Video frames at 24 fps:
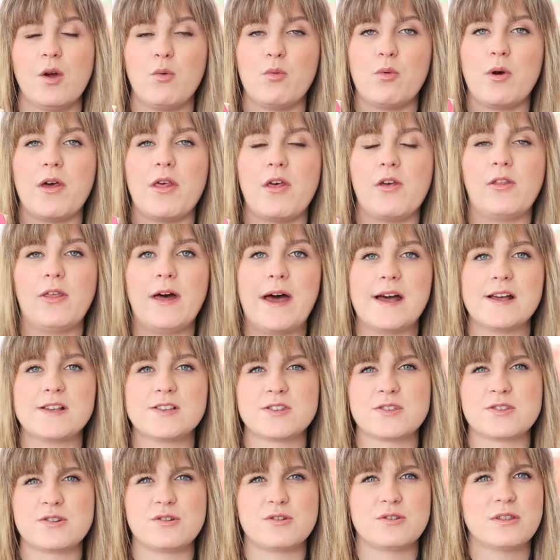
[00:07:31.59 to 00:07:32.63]
whether
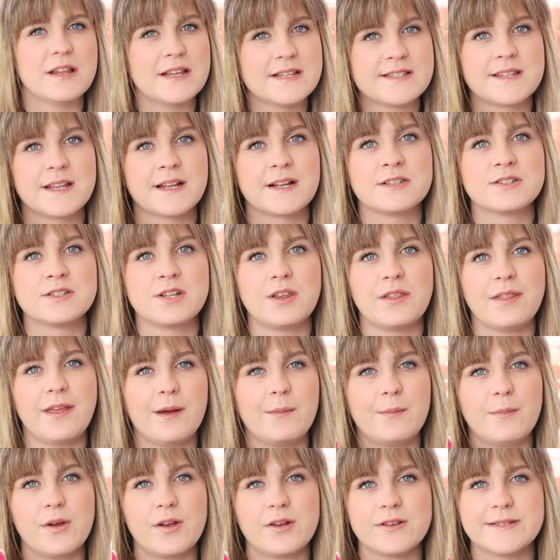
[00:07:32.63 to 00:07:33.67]
that's through listening to
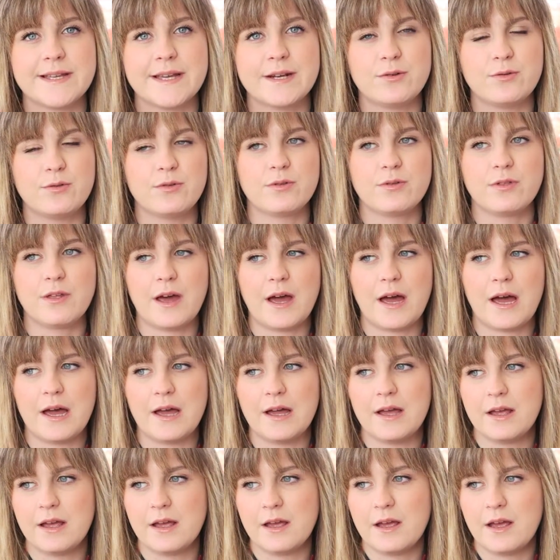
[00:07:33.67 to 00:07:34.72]
them, because I know that